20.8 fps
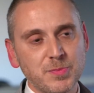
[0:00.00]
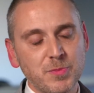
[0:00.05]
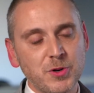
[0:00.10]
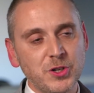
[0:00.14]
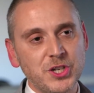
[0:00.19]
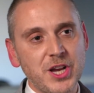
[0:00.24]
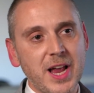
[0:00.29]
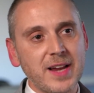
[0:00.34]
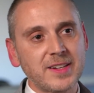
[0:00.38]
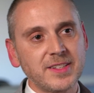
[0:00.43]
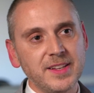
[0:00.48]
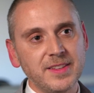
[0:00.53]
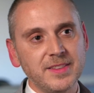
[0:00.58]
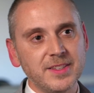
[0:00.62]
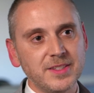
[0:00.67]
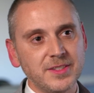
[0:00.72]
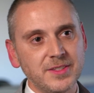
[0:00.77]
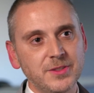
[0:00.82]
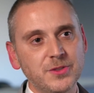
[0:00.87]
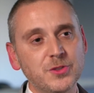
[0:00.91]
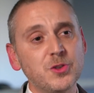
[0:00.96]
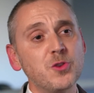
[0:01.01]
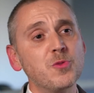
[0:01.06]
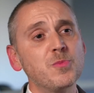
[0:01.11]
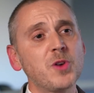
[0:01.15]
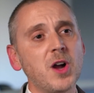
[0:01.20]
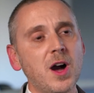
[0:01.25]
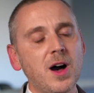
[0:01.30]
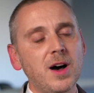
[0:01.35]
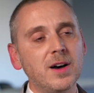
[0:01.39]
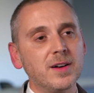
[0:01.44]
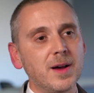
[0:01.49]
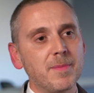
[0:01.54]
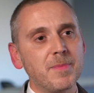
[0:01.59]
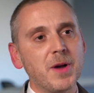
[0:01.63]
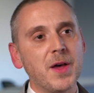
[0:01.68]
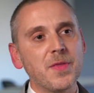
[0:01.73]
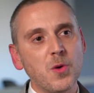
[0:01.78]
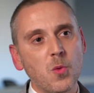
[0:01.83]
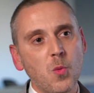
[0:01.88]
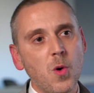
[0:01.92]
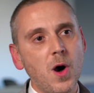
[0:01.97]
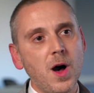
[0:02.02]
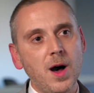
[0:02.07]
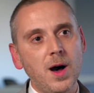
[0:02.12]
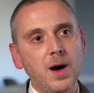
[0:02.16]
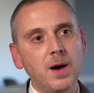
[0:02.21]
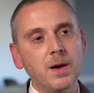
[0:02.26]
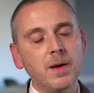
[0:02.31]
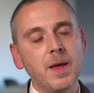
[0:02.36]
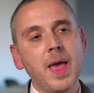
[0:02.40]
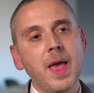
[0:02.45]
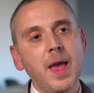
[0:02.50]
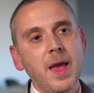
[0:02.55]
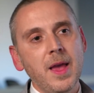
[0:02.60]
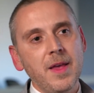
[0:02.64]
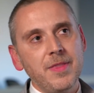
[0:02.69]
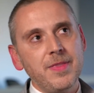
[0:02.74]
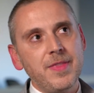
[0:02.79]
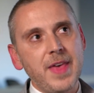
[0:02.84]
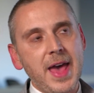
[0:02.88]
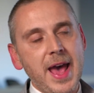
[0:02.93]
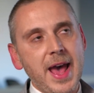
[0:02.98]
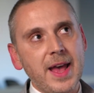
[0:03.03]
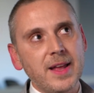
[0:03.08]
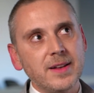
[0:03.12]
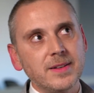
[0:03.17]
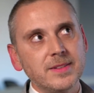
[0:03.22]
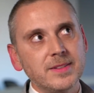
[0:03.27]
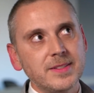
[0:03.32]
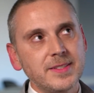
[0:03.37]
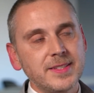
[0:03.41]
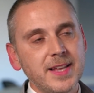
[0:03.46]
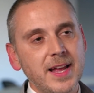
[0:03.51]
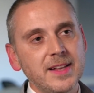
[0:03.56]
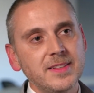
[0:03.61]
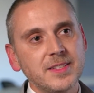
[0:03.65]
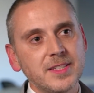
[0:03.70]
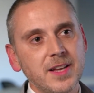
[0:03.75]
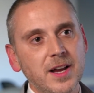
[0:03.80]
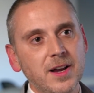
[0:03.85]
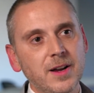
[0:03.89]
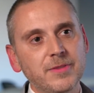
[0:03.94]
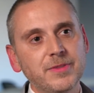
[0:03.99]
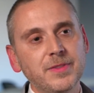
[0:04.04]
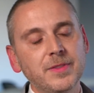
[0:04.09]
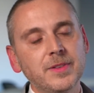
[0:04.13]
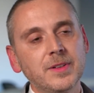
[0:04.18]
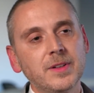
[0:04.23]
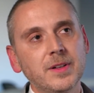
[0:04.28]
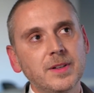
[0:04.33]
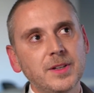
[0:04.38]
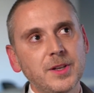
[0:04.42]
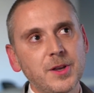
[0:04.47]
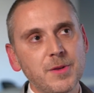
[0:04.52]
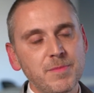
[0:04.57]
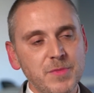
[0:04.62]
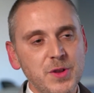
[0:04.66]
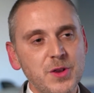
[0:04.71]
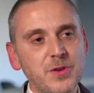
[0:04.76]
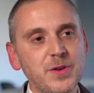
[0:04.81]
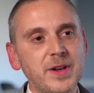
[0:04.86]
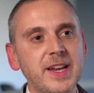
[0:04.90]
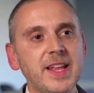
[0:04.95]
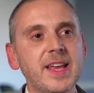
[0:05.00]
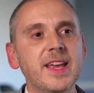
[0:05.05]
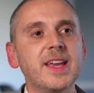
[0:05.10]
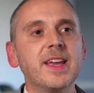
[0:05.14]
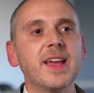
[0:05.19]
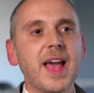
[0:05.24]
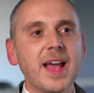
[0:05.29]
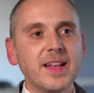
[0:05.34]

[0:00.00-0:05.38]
as projecting this Zoom call up on the wall, that sense of community